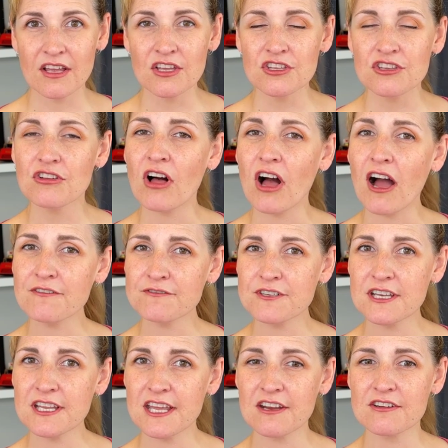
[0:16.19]
You'll often
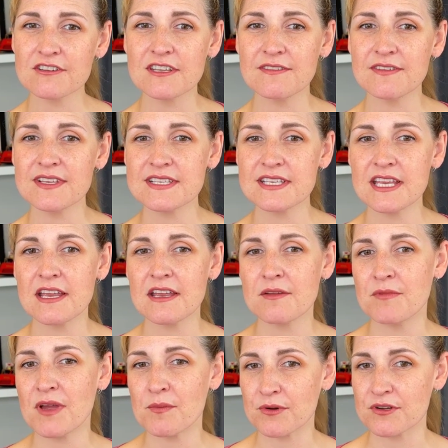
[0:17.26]
hear DVC
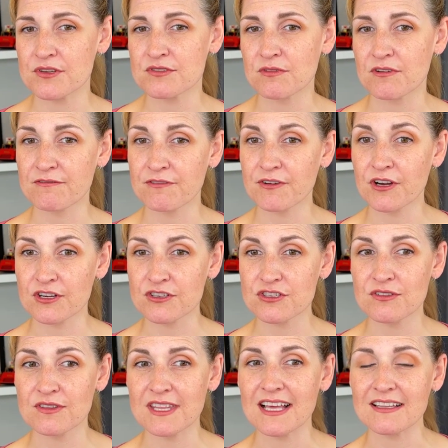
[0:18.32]
members refer to
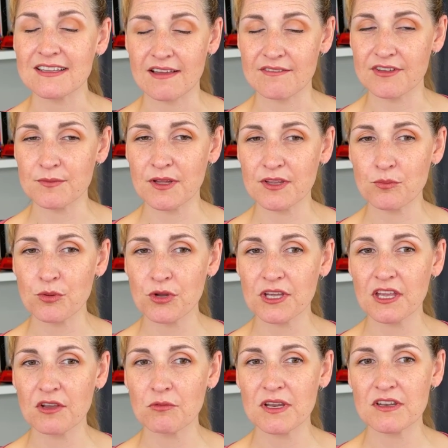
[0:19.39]
the 11-month
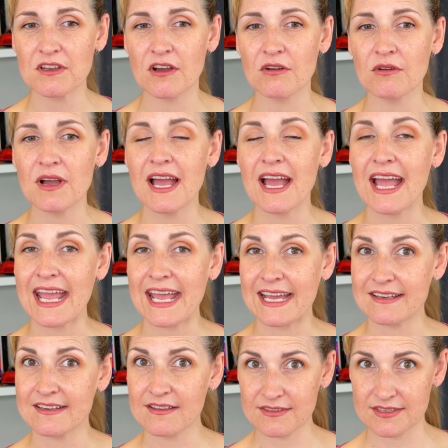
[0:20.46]
booking window and
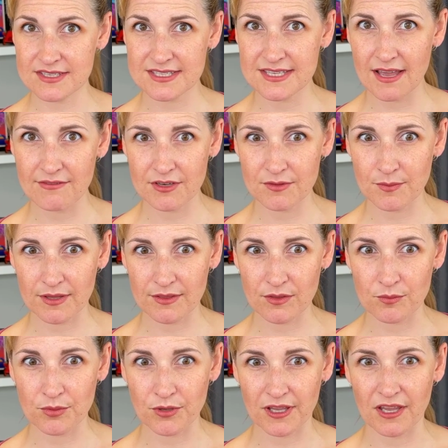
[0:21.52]
the 7-month
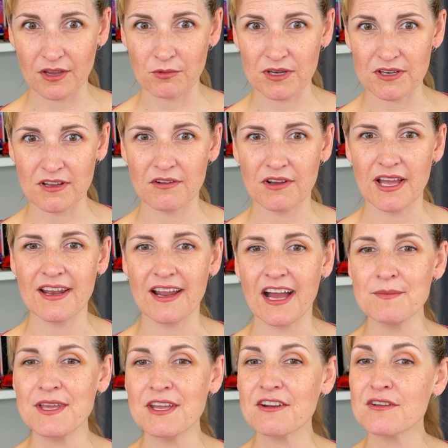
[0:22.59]
booking window. And I'm
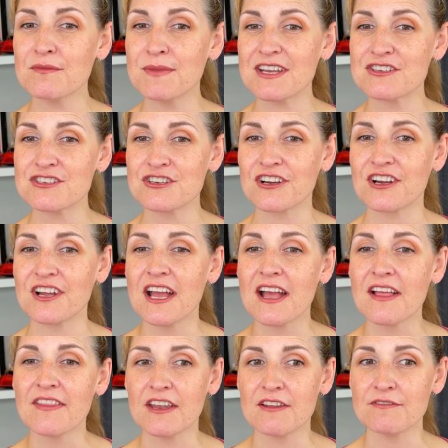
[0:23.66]
here to make sure
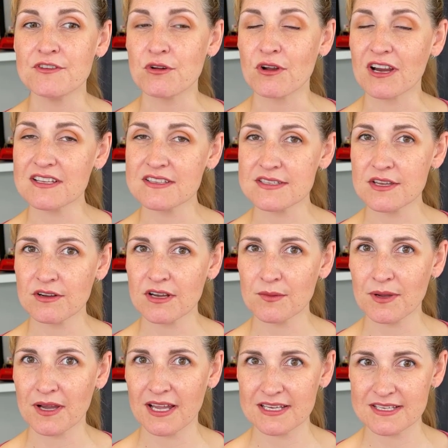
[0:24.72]
that if you are considering
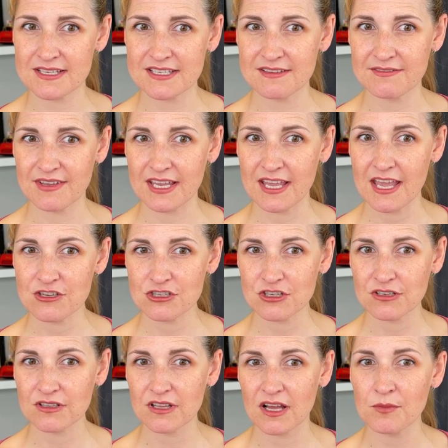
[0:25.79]
buying Disney Vacation
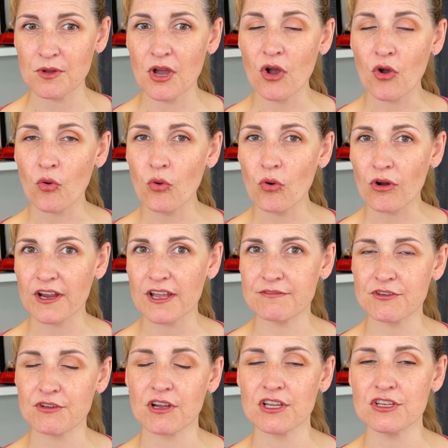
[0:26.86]
Club, or if
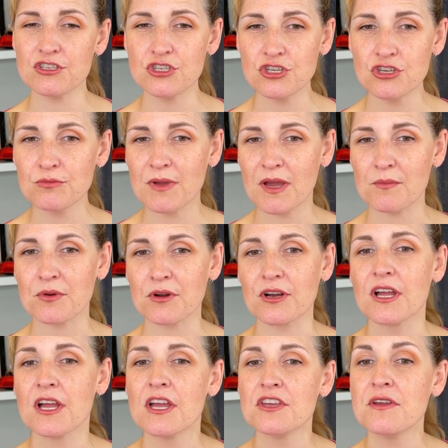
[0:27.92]
you're a new member,
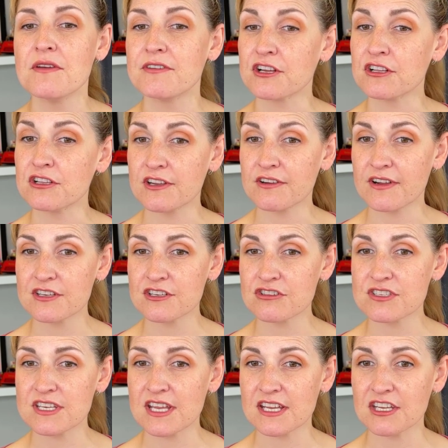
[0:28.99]
you have a clear
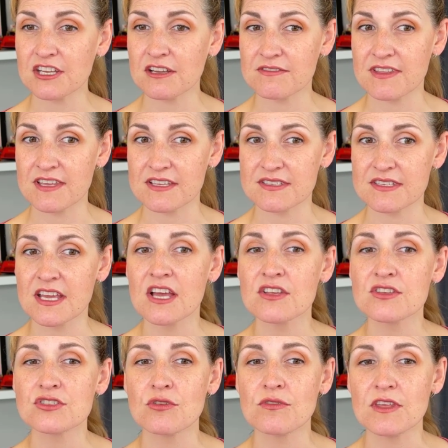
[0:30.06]
understanding of this
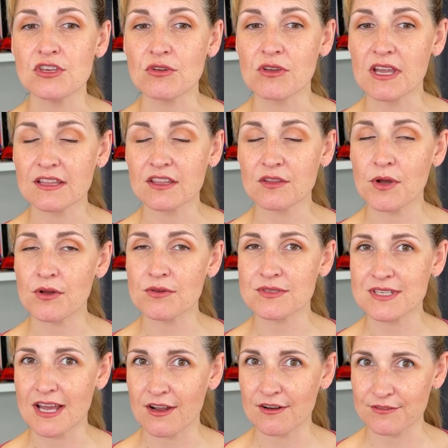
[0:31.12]
so that you can get the most
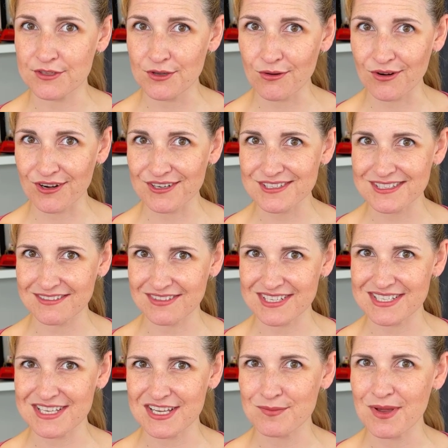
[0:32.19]
out of your
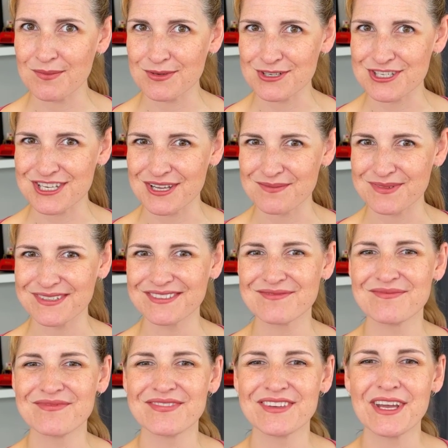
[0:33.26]
DVC membership.
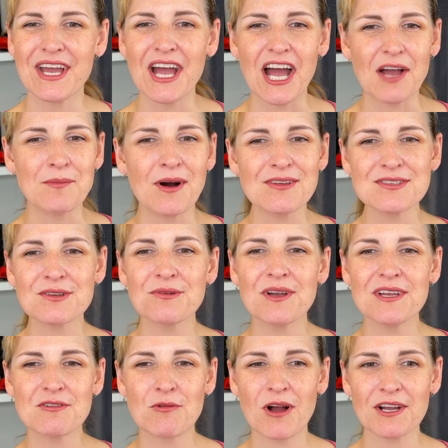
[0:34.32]
I'm also going
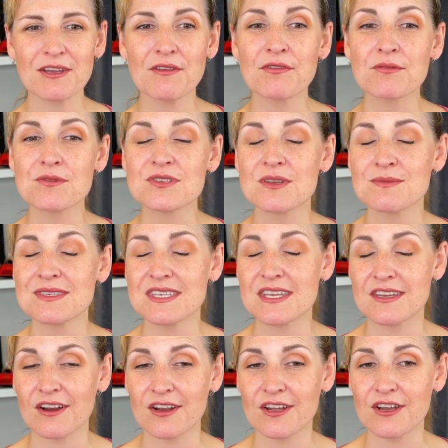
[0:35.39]
to walk you through some
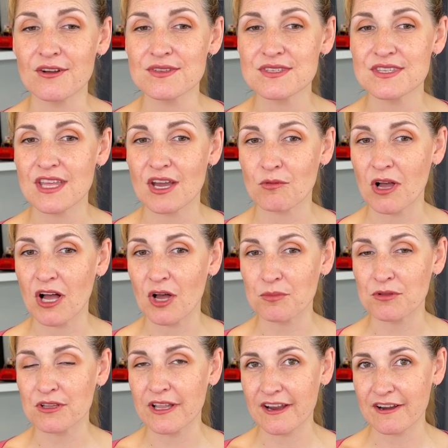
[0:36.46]
scenarios that will help
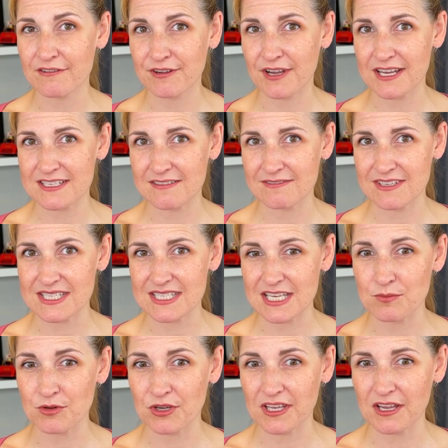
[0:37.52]
clarify DVC
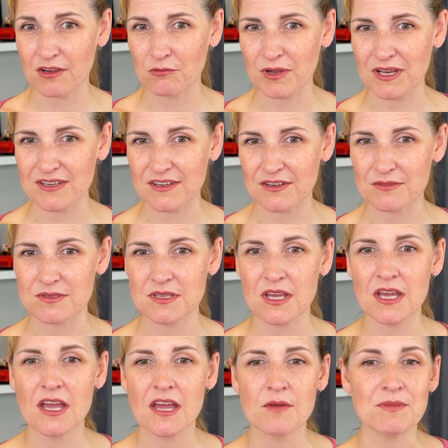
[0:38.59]
booking windows.
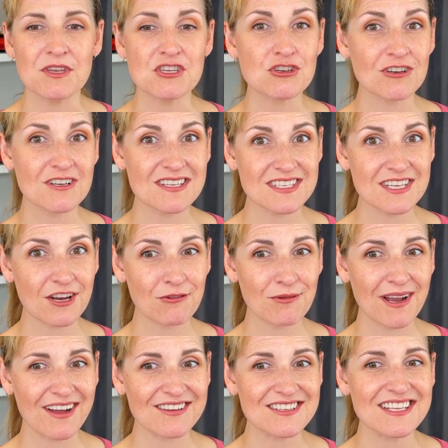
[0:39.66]
Be sure to stick
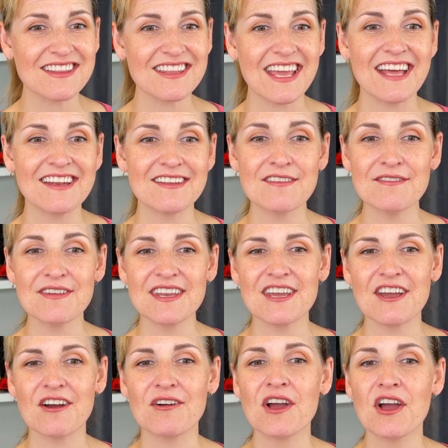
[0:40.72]
around to the end of the
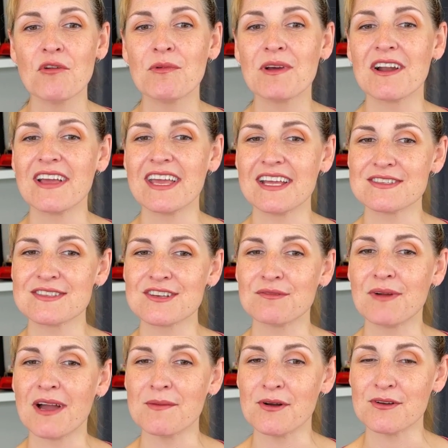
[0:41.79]
video when I'll answer
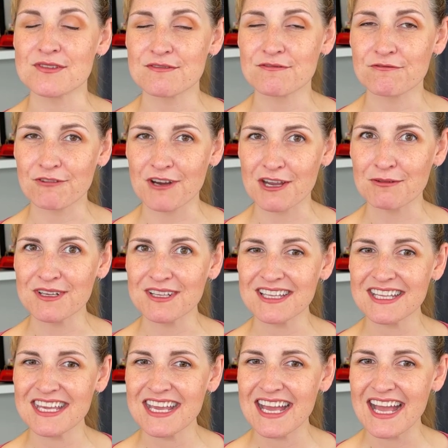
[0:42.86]
my most
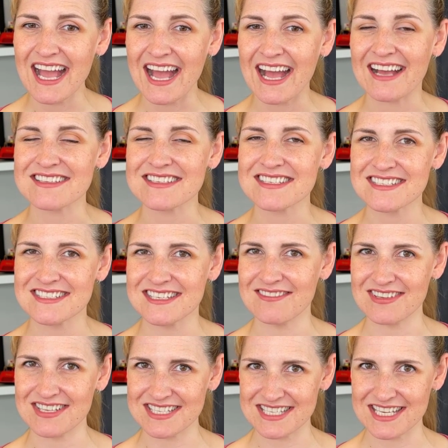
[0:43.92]
frequently asked
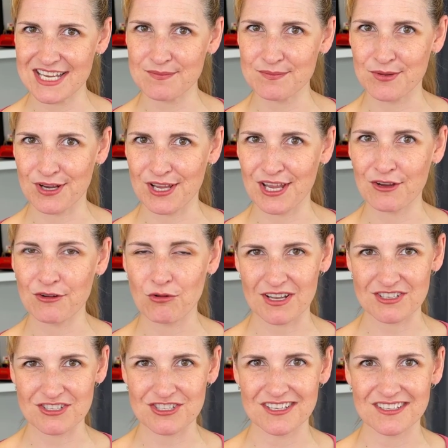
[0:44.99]
DVC booking
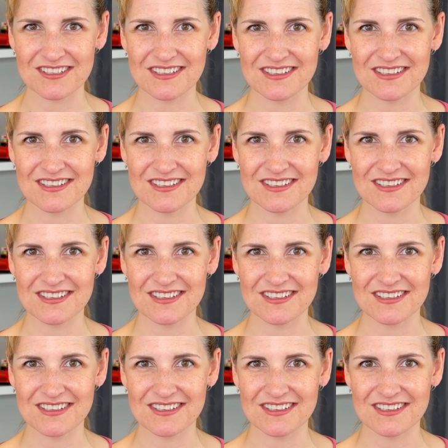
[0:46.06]
question.